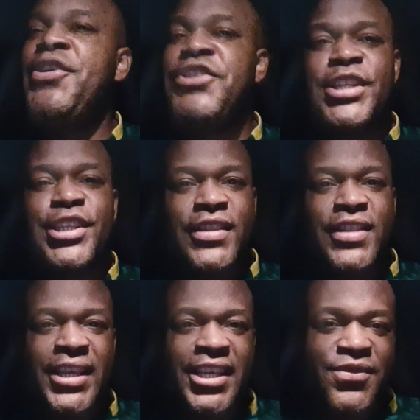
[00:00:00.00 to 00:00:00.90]
personally
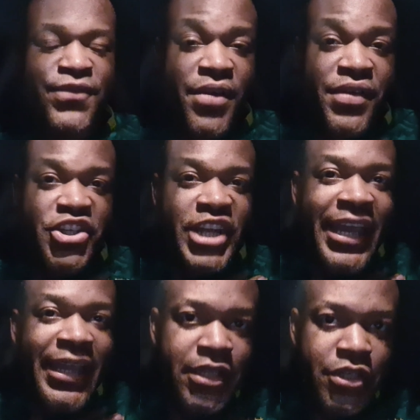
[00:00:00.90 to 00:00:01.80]
think is very
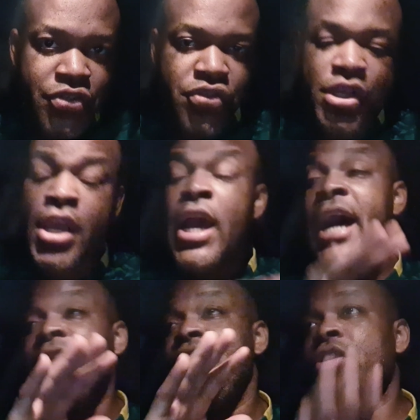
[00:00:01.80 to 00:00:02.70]
childish.
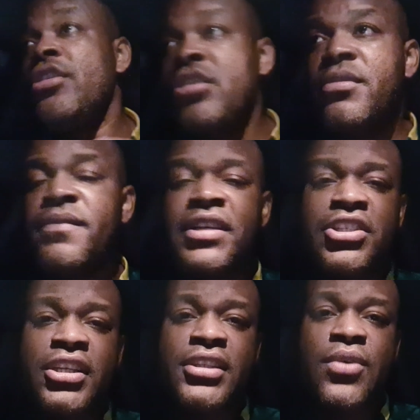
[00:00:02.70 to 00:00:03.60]
I know some of my
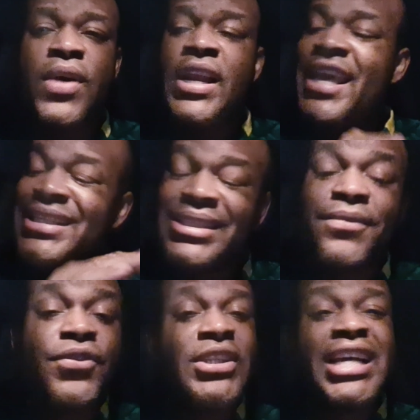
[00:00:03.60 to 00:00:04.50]
Shatta Wale S
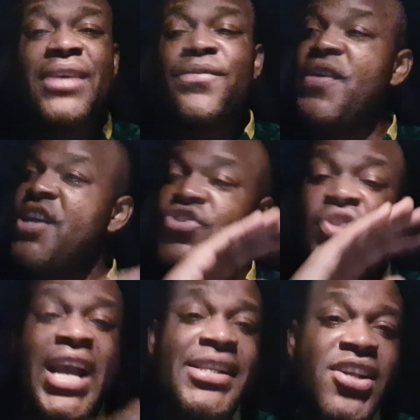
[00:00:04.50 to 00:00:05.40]
M for Life fans,
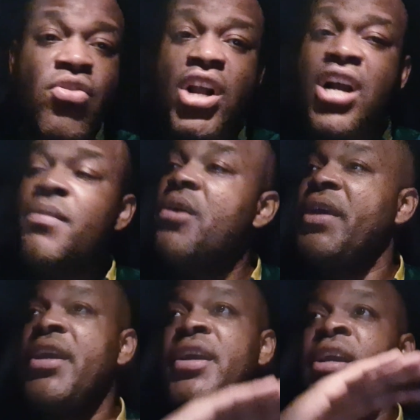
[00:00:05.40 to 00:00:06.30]
you guys gonna come up
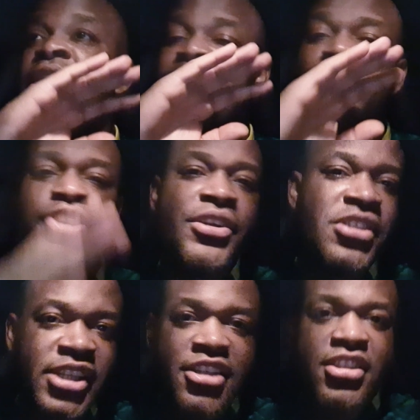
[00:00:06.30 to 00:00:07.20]
here and try to
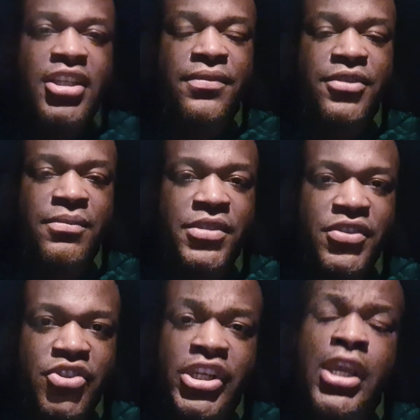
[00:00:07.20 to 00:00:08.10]
say stuff to
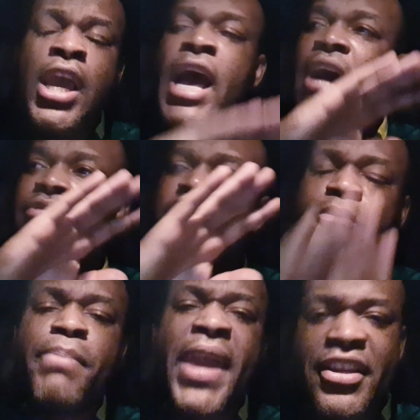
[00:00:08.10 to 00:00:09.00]
Mister J. I
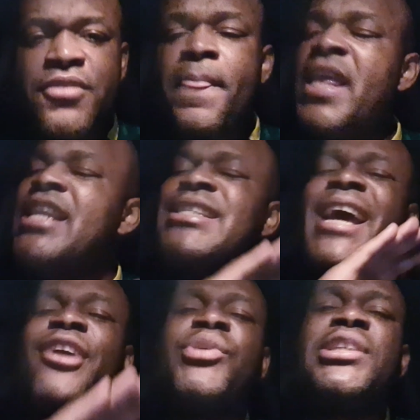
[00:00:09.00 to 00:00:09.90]
respect, man, let's
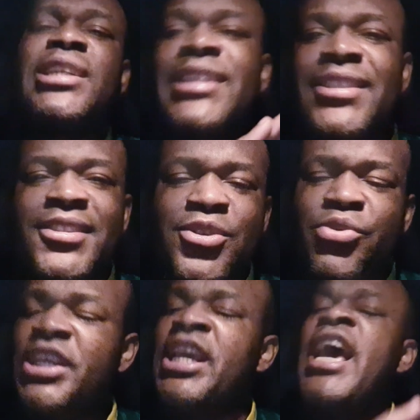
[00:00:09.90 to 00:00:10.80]
agree to
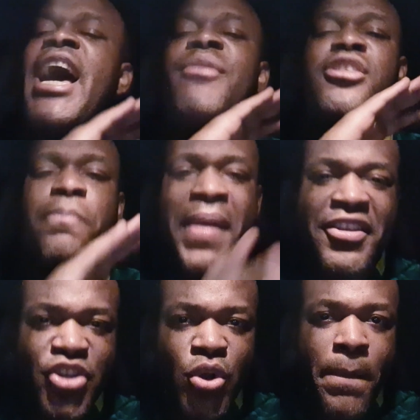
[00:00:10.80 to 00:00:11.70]
disagree. I
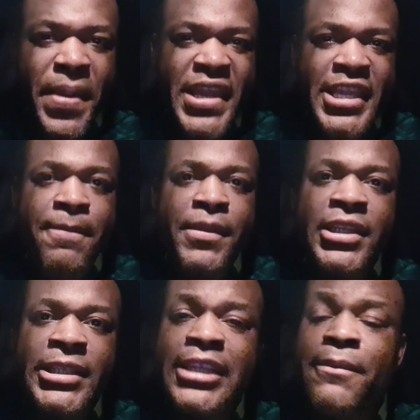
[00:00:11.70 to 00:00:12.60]
respect your opinion,
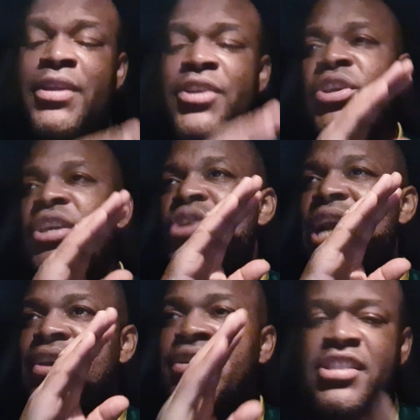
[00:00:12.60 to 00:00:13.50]
you dig, but you, you
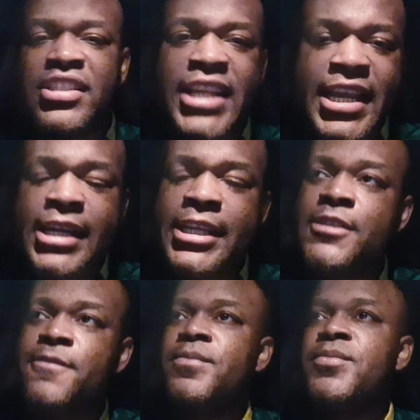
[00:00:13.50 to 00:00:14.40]
gotta understand
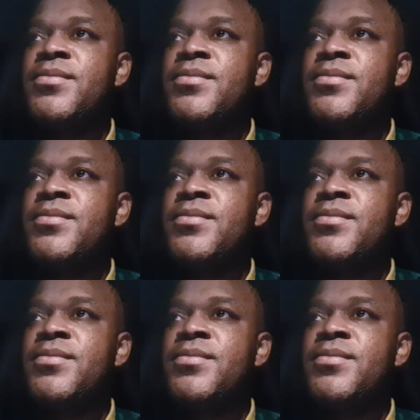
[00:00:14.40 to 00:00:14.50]
this.